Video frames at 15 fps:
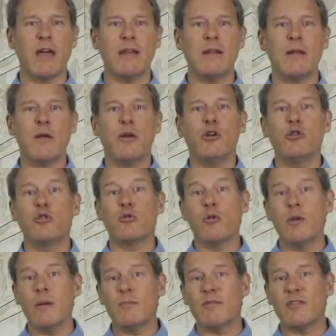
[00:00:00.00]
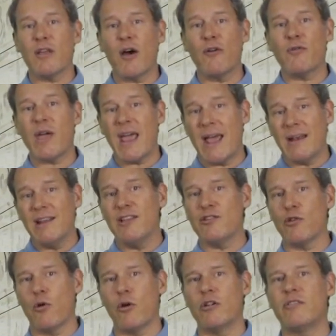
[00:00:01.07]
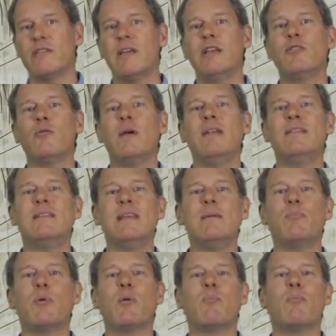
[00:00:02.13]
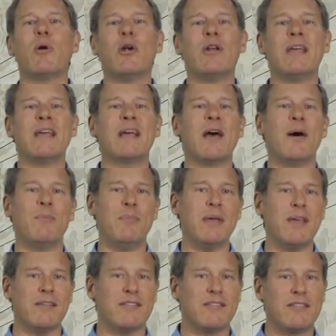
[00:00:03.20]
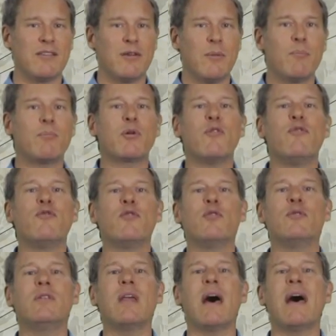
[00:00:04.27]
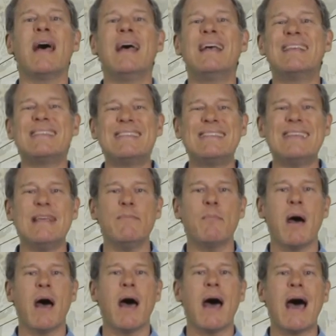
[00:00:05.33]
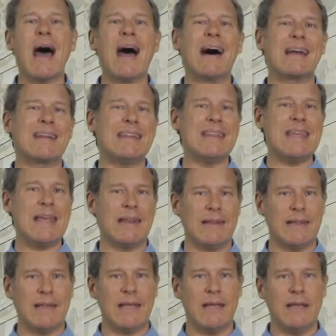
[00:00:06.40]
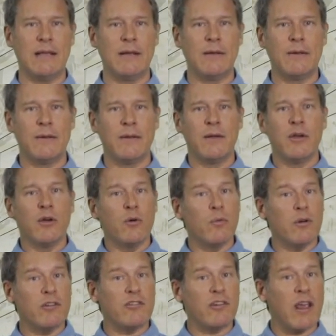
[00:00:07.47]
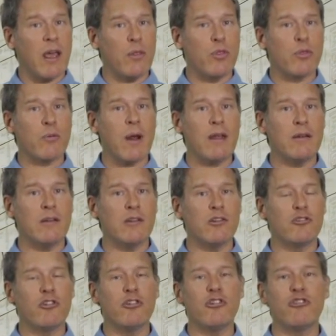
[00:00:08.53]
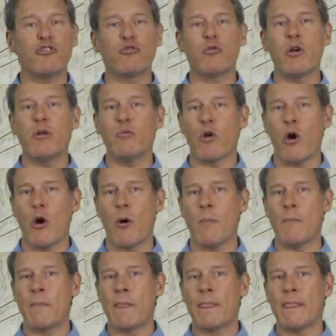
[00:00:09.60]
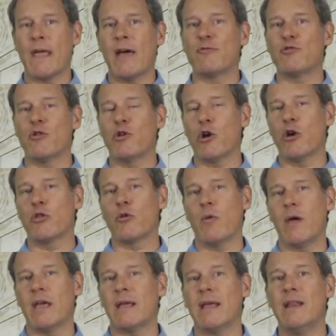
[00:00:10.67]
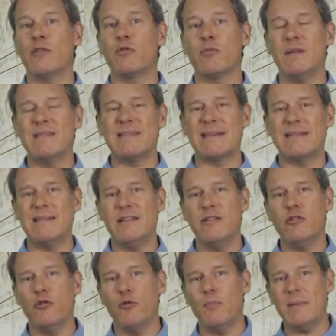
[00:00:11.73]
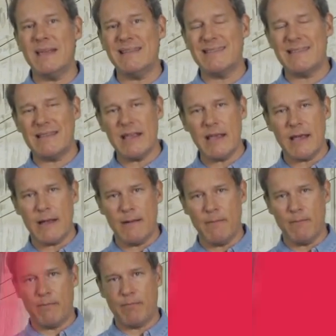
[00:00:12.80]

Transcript: knight who threw himself and his horse into a deep burning abyss, Profunda Sima Ardiente, which had threatened to destroy Rome after an earthquake in 362 BC.